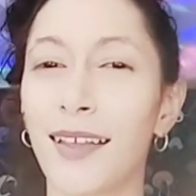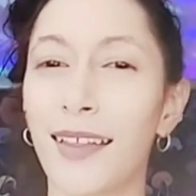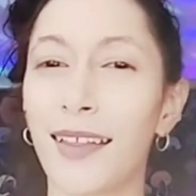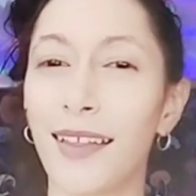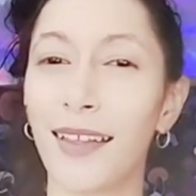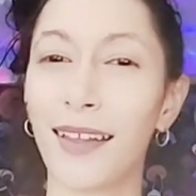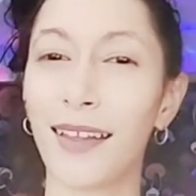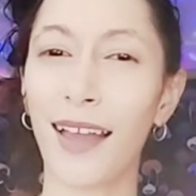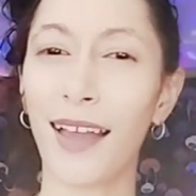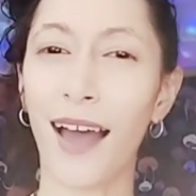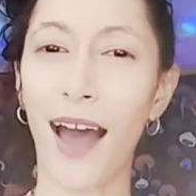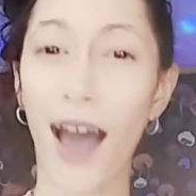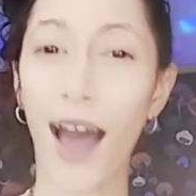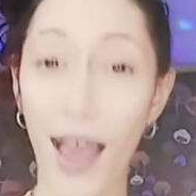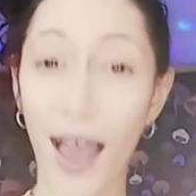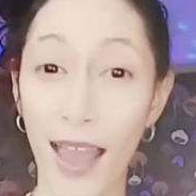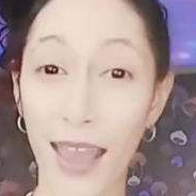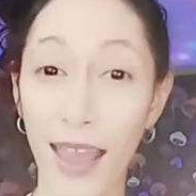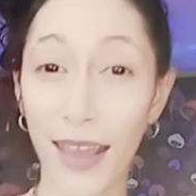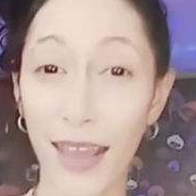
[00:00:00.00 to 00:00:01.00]

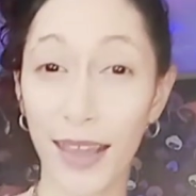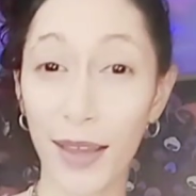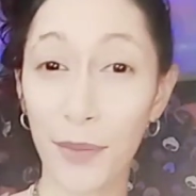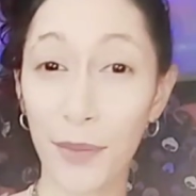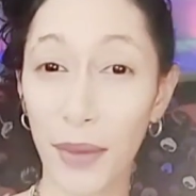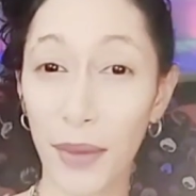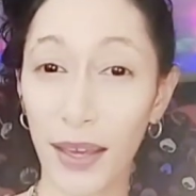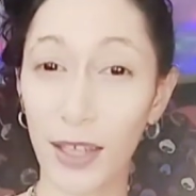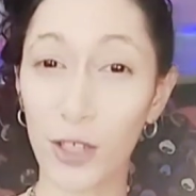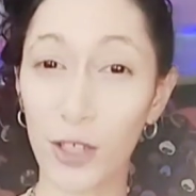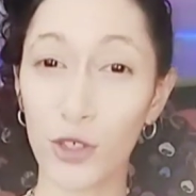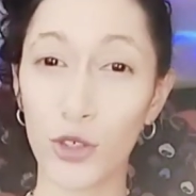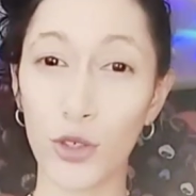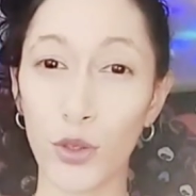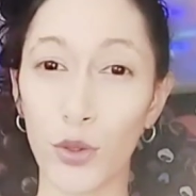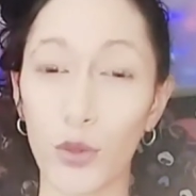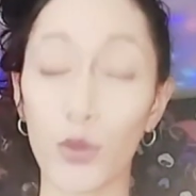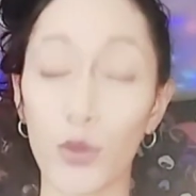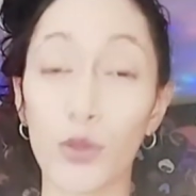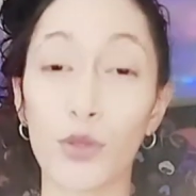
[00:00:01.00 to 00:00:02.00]
I pick and
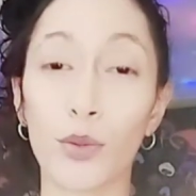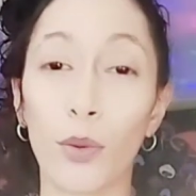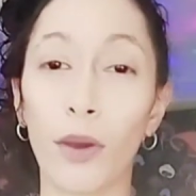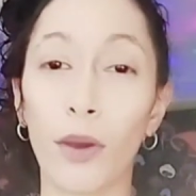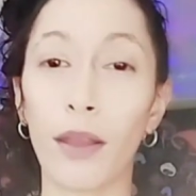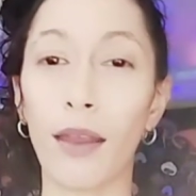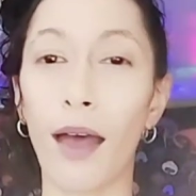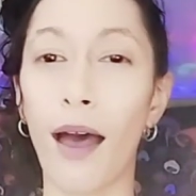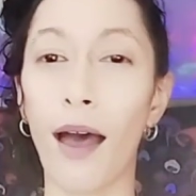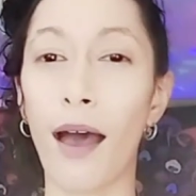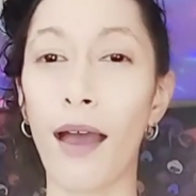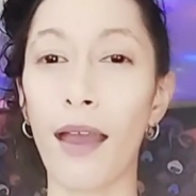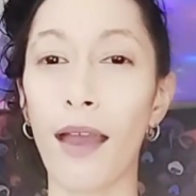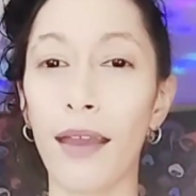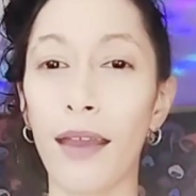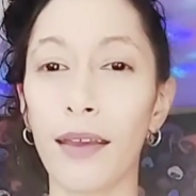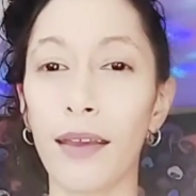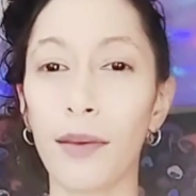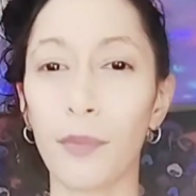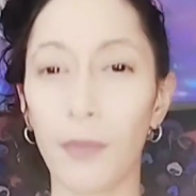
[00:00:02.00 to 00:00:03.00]
choose what
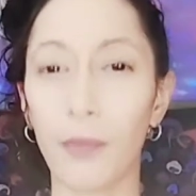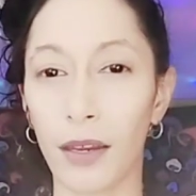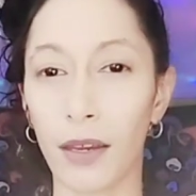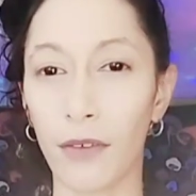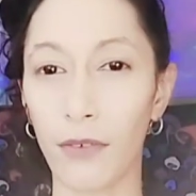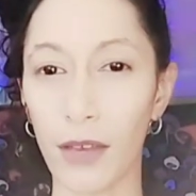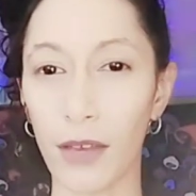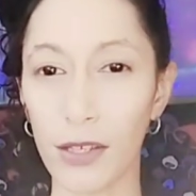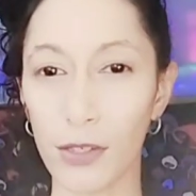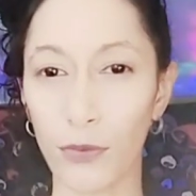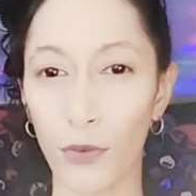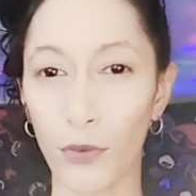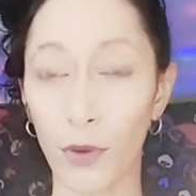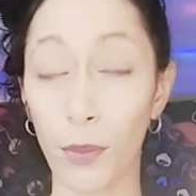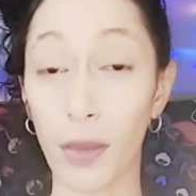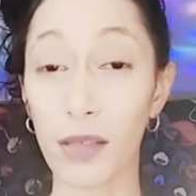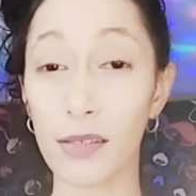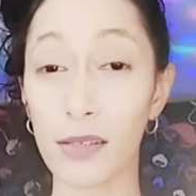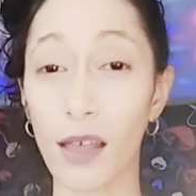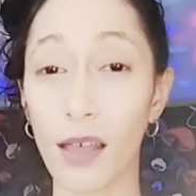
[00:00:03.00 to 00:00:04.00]
I manifest for
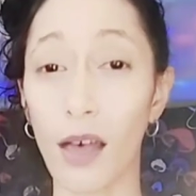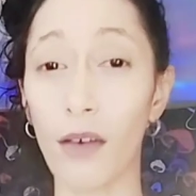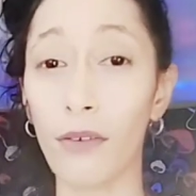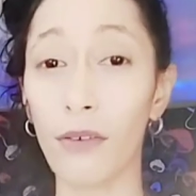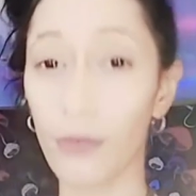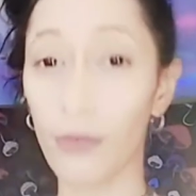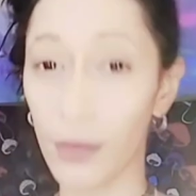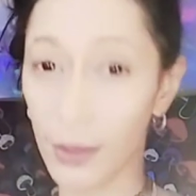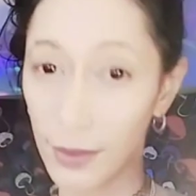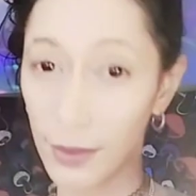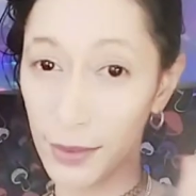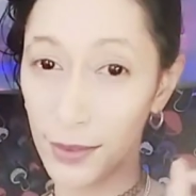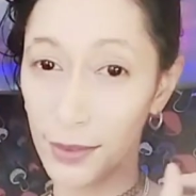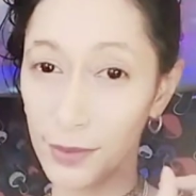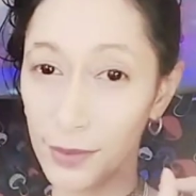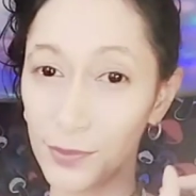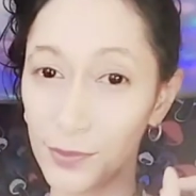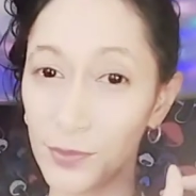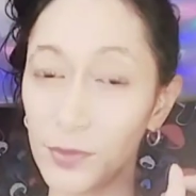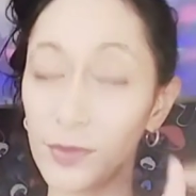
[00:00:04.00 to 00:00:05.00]
myself.
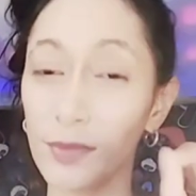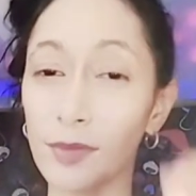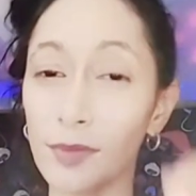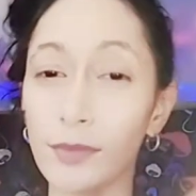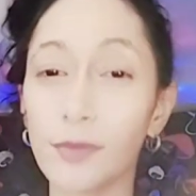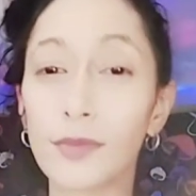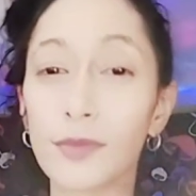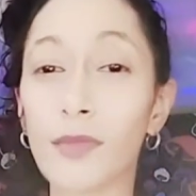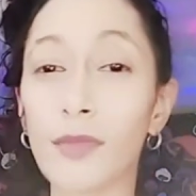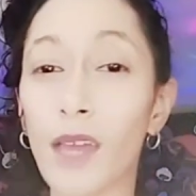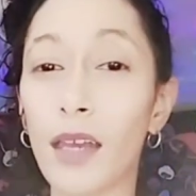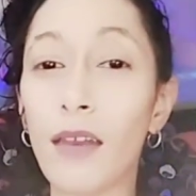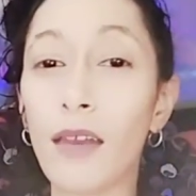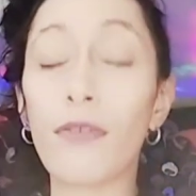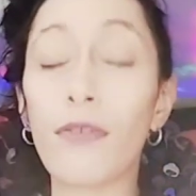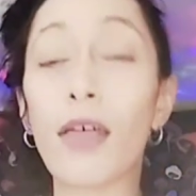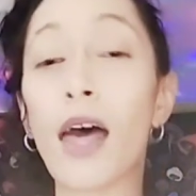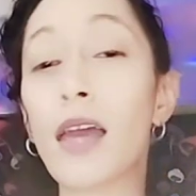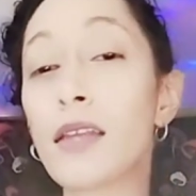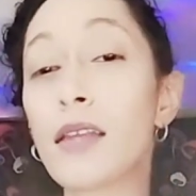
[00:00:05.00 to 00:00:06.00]
And if
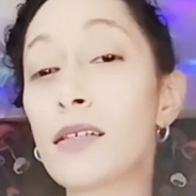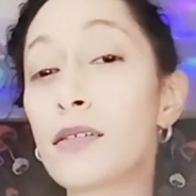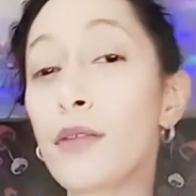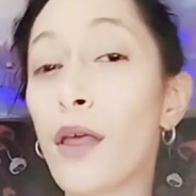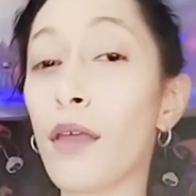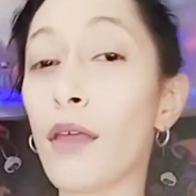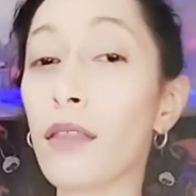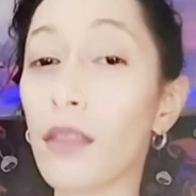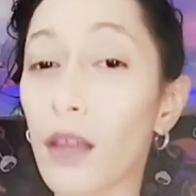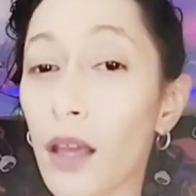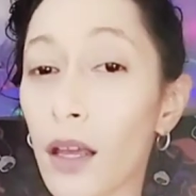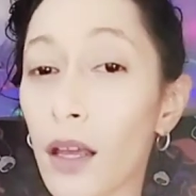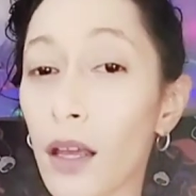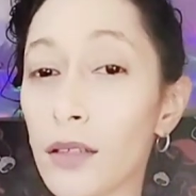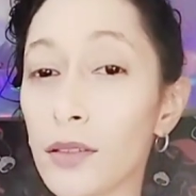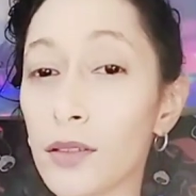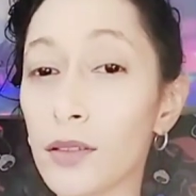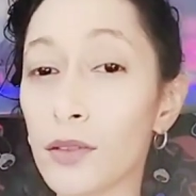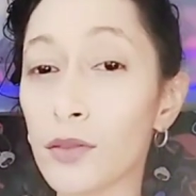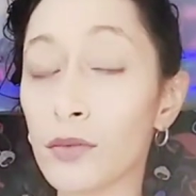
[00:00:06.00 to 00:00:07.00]
that is not the
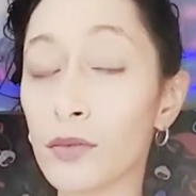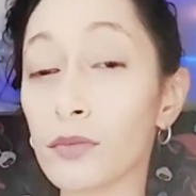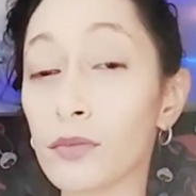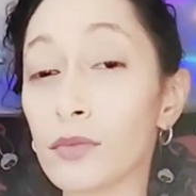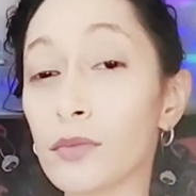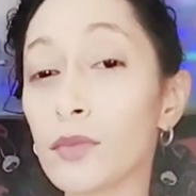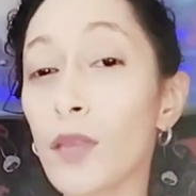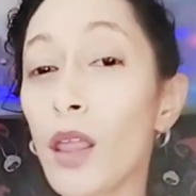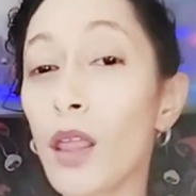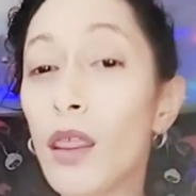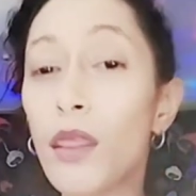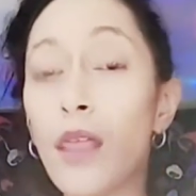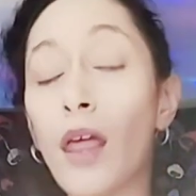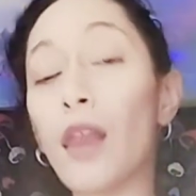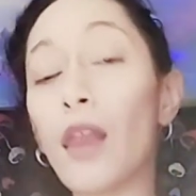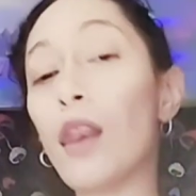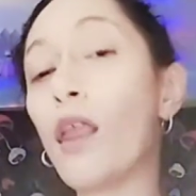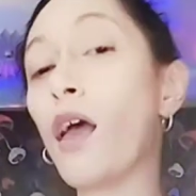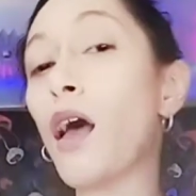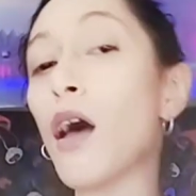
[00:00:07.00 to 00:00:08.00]
case,
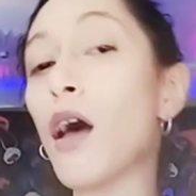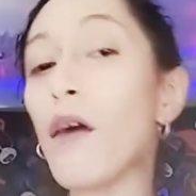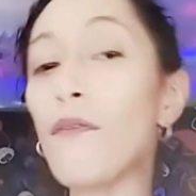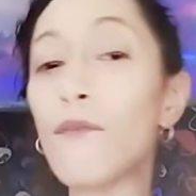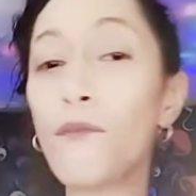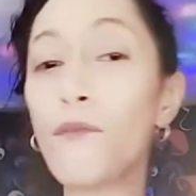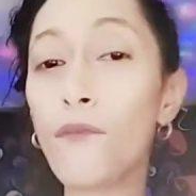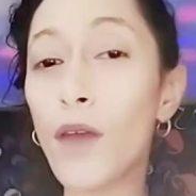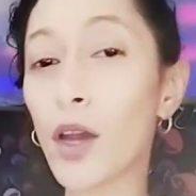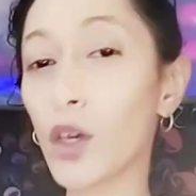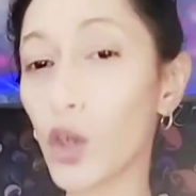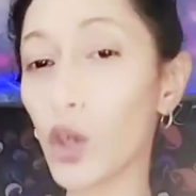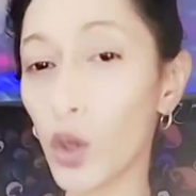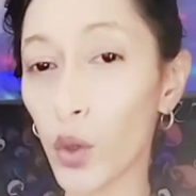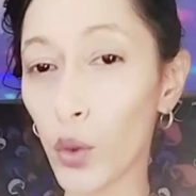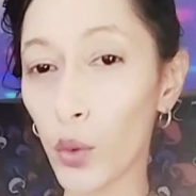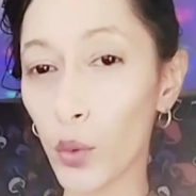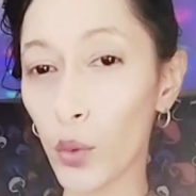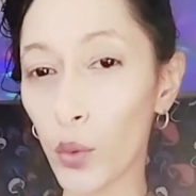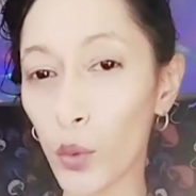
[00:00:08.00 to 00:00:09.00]
then uh, fuck
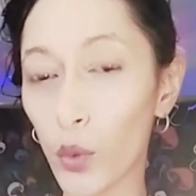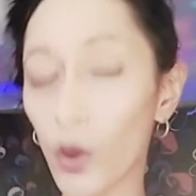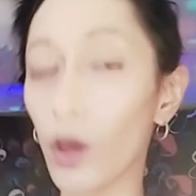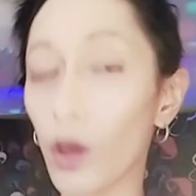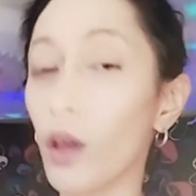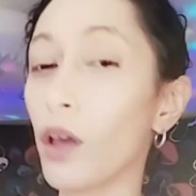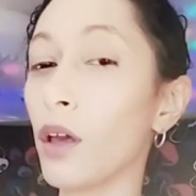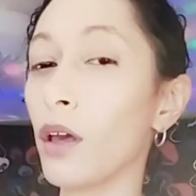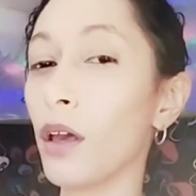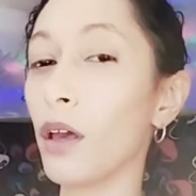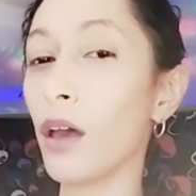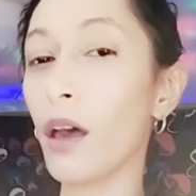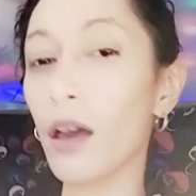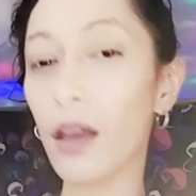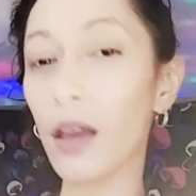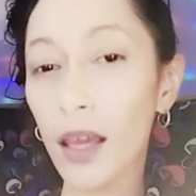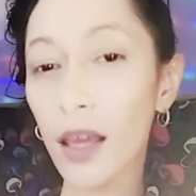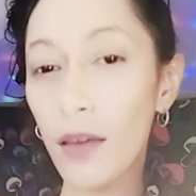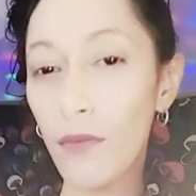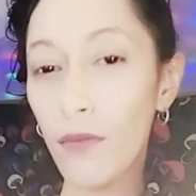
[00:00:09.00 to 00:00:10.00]
you uh,
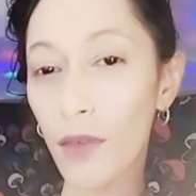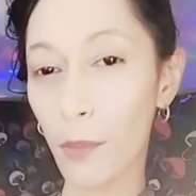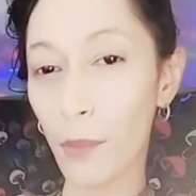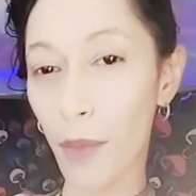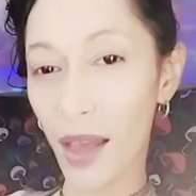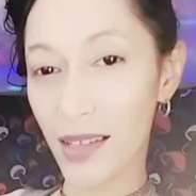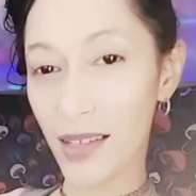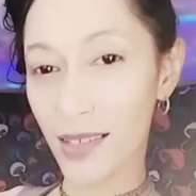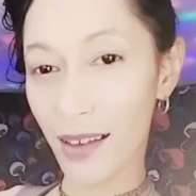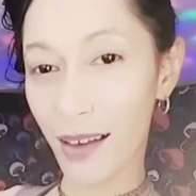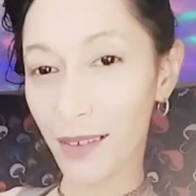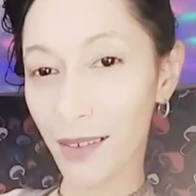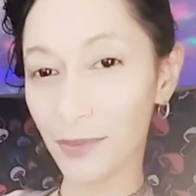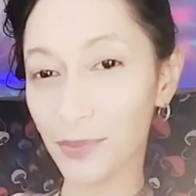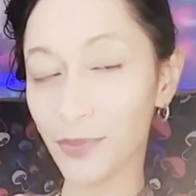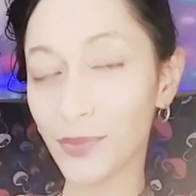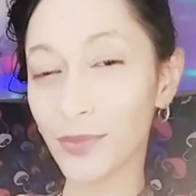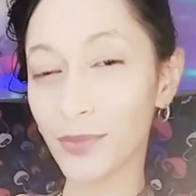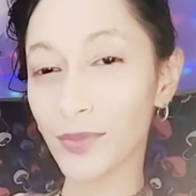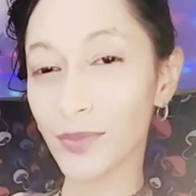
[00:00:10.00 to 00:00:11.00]
even better.
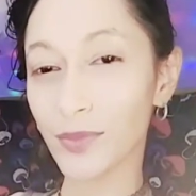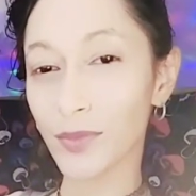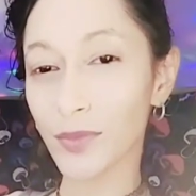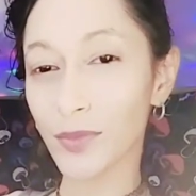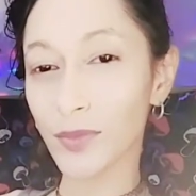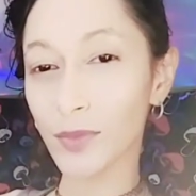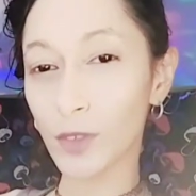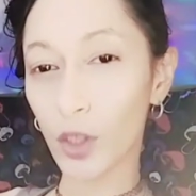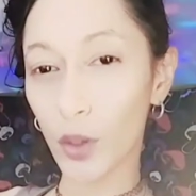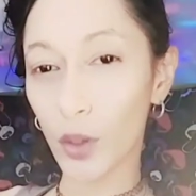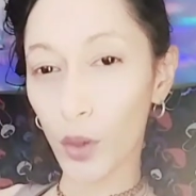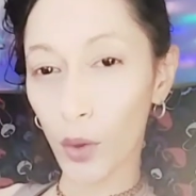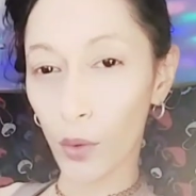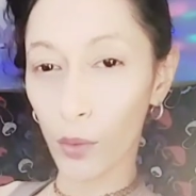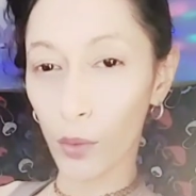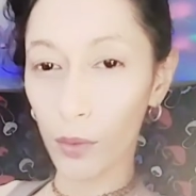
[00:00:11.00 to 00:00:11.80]
You know,